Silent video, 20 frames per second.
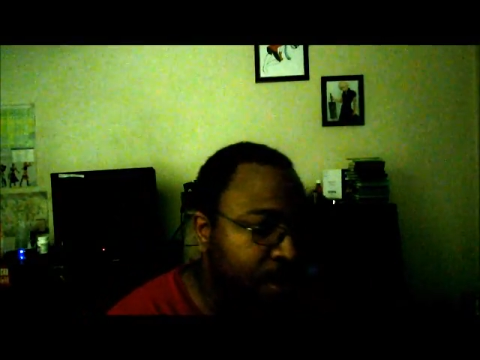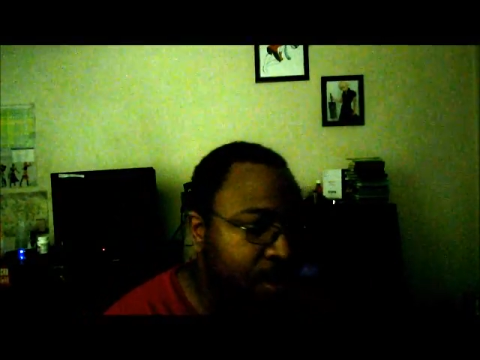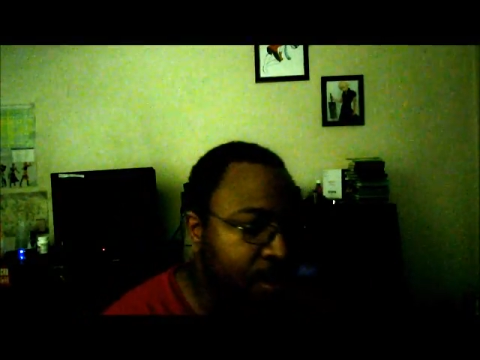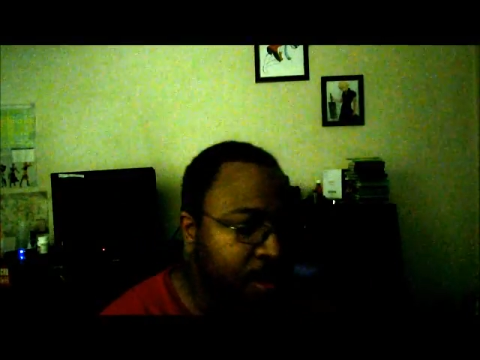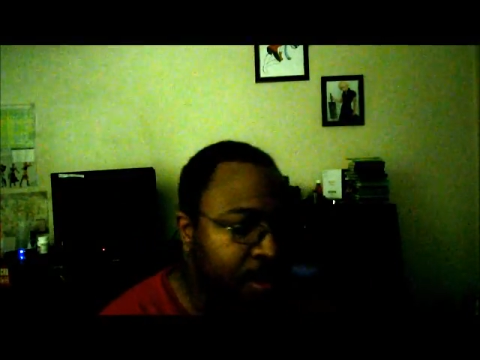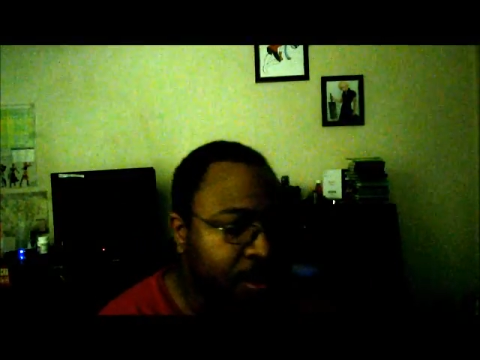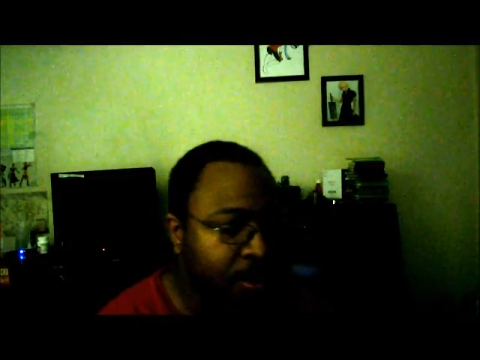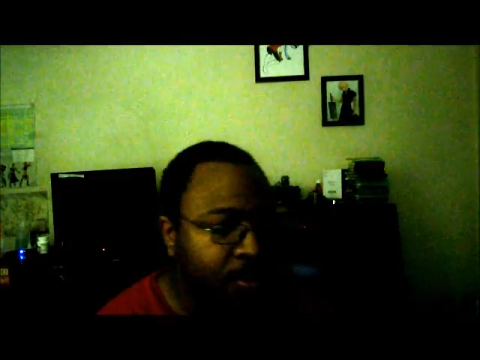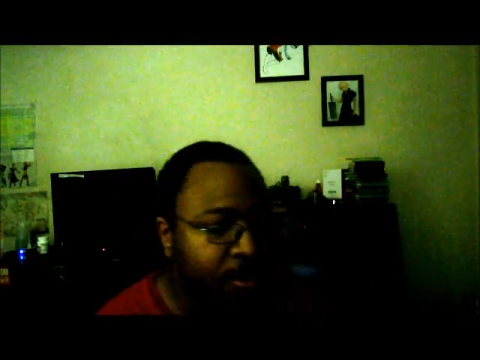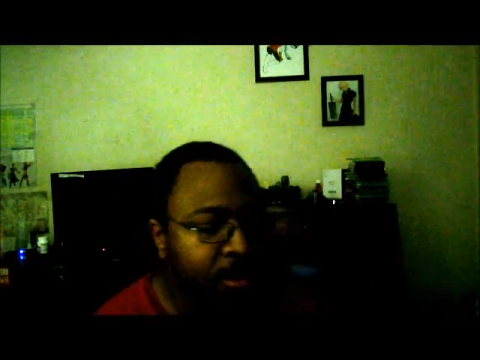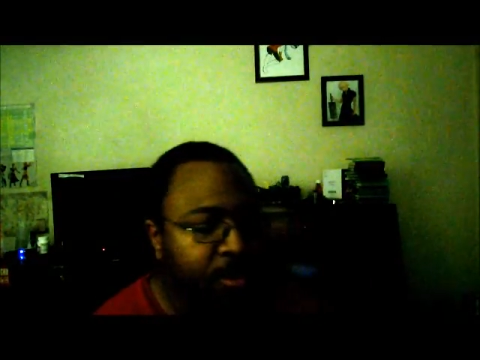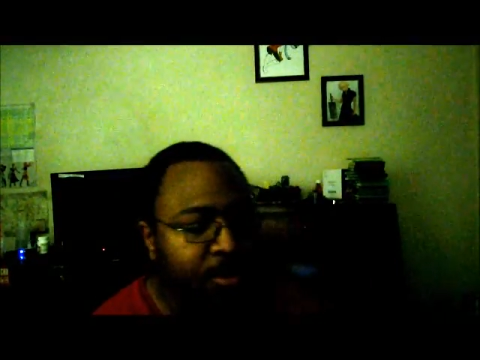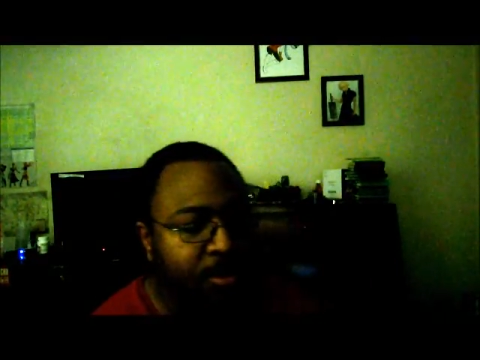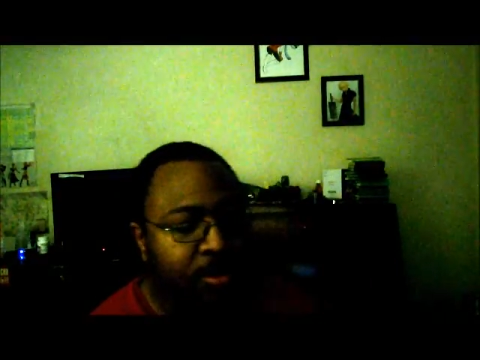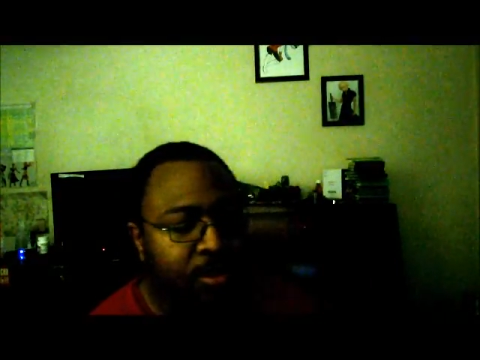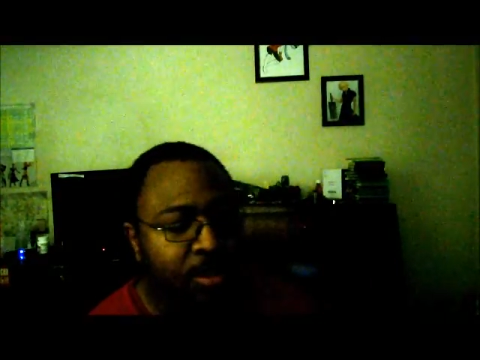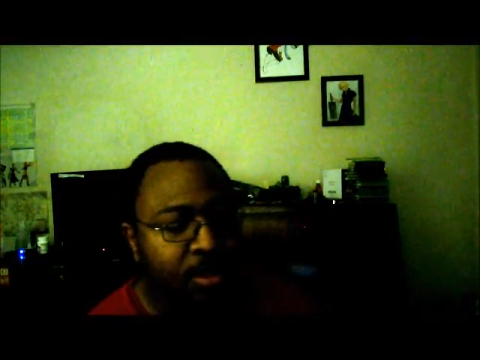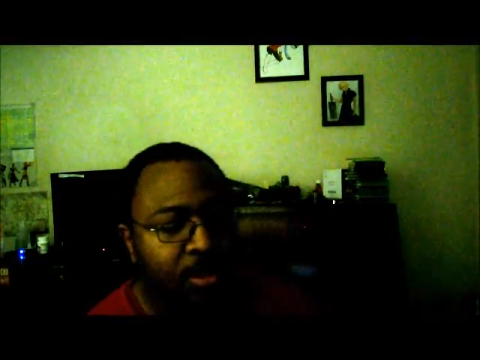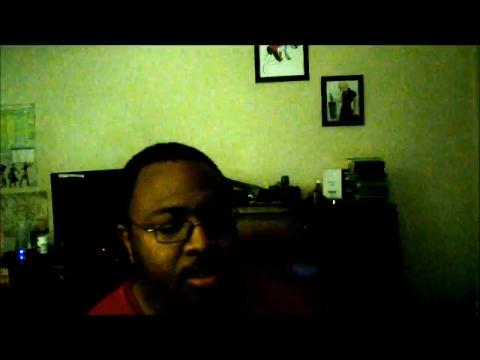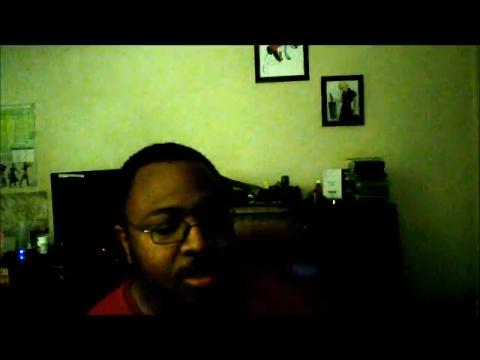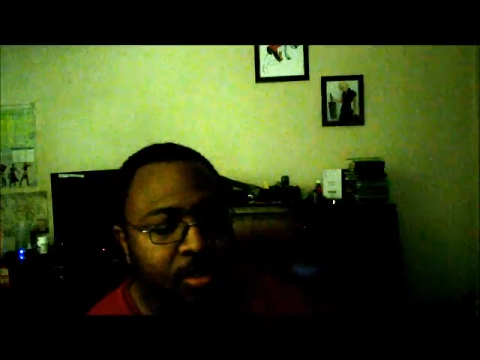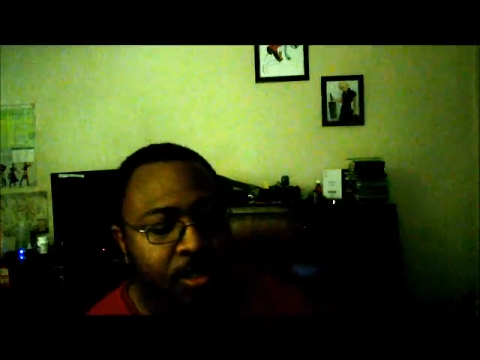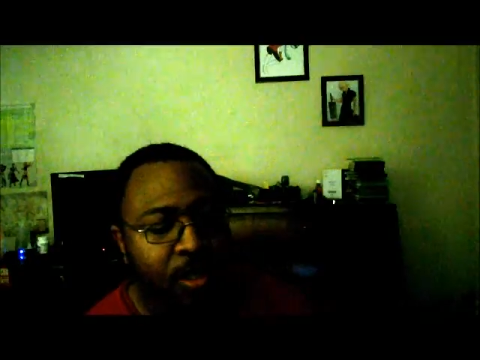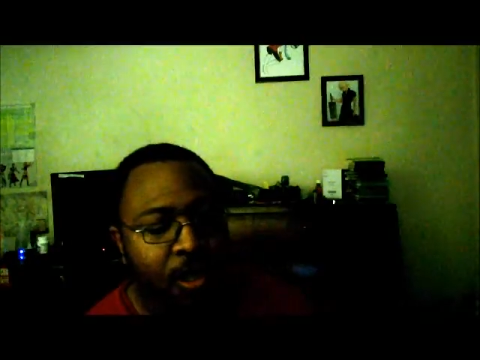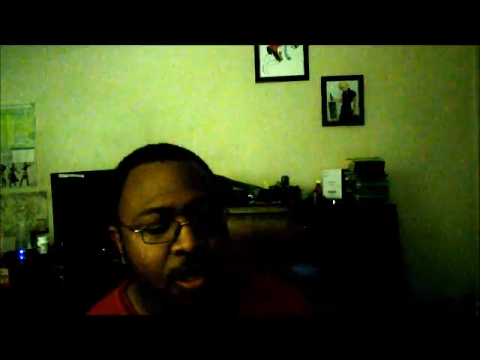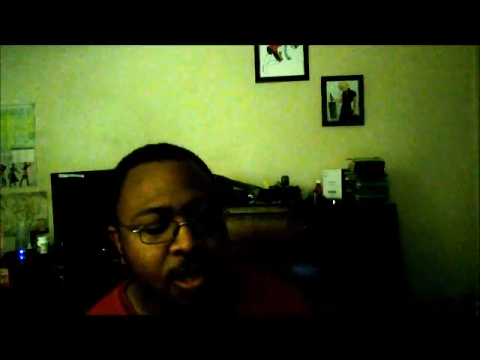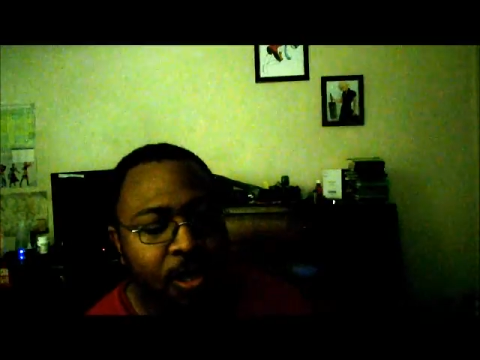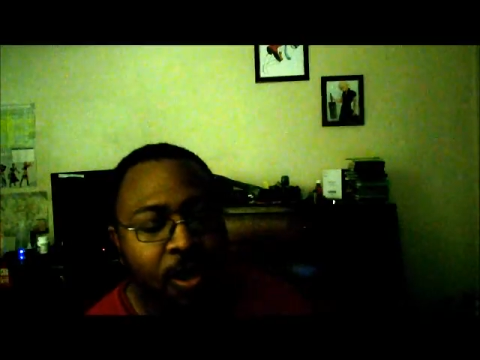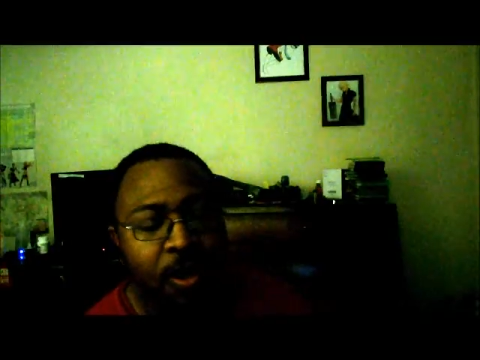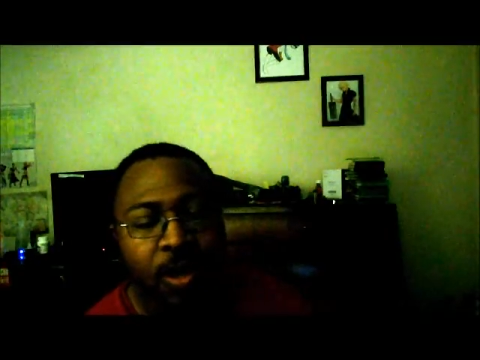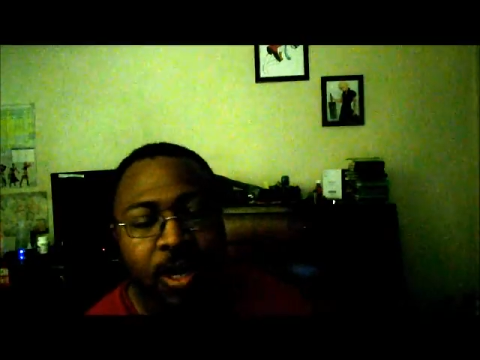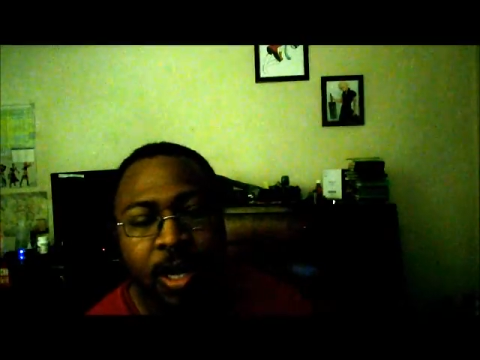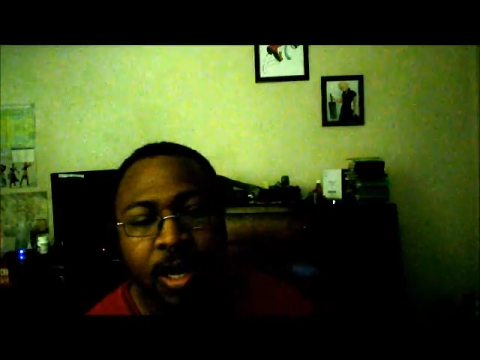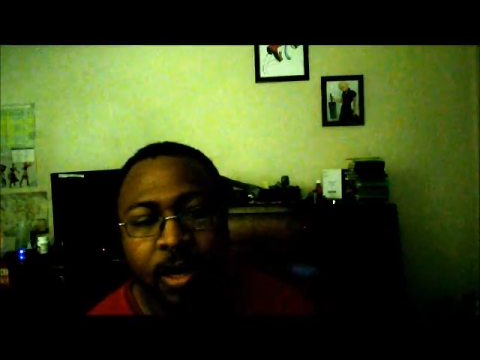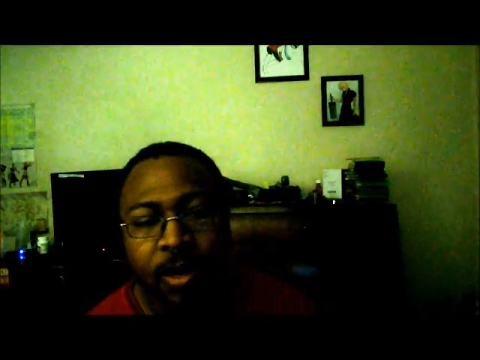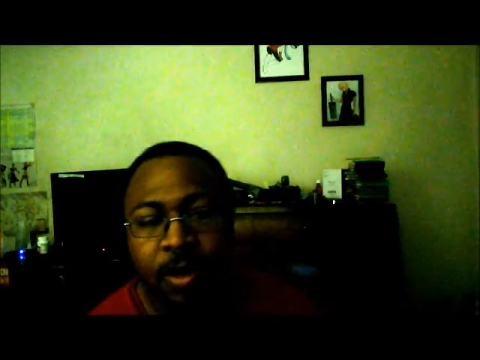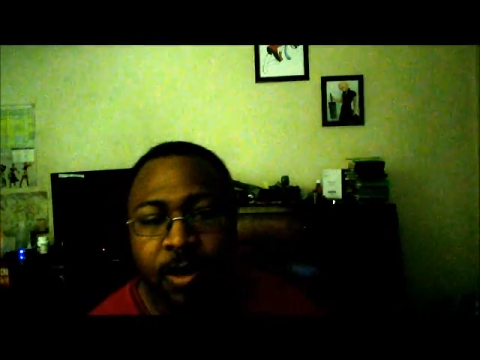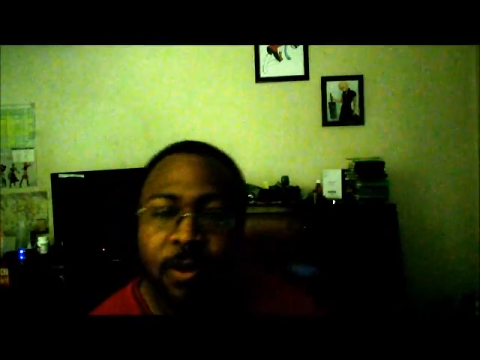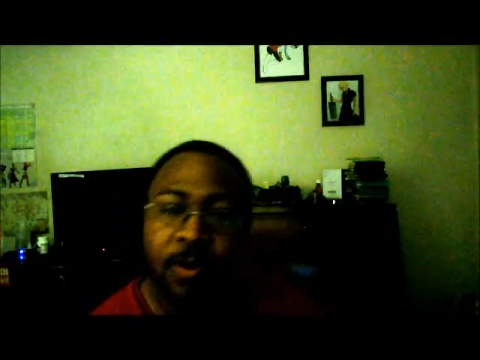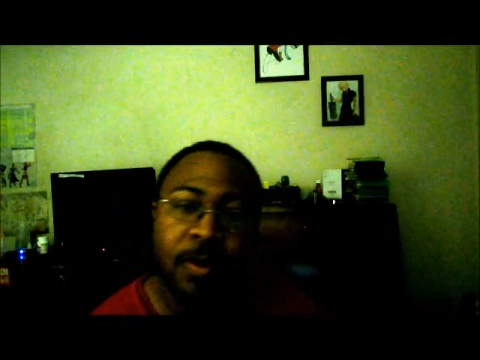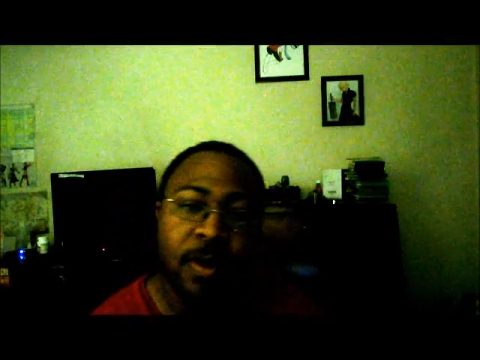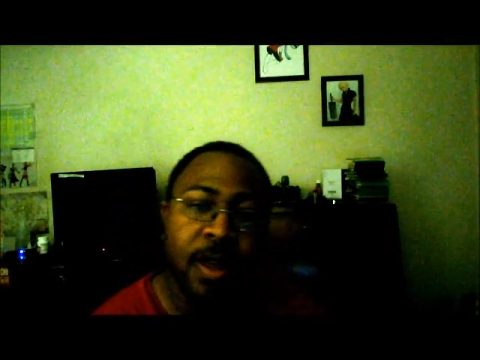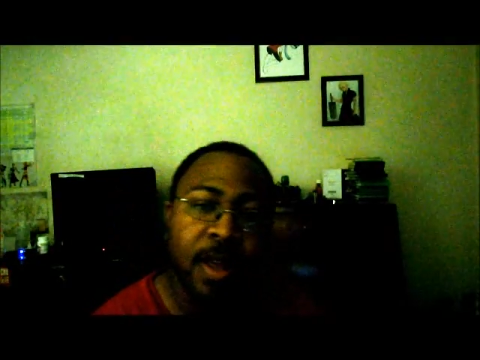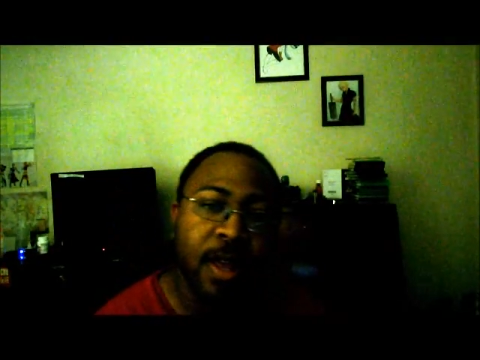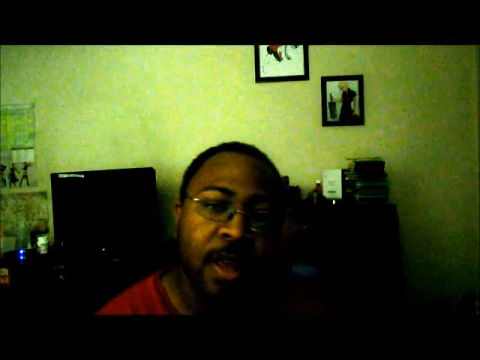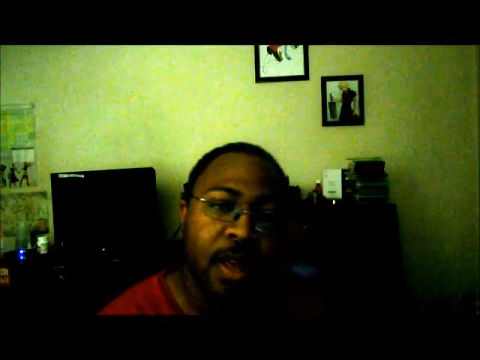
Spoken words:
Icarus, Johnny Gargano,